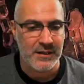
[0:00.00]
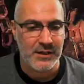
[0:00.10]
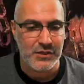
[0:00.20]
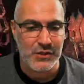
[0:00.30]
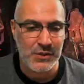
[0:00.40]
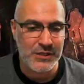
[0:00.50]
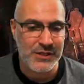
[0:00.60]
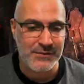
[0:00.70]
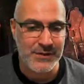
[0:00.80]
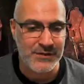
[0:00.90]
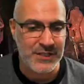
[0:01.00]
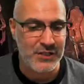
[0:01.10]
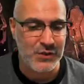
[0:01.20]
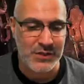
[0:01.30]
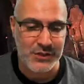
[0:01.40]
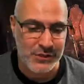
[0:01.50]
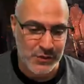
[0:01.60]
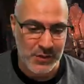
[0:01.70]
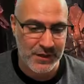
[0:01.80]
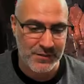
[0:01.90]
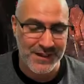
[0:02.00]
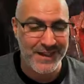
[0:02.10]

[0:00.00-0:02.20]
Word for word: two hundred fifteen, two hundred twenty-three.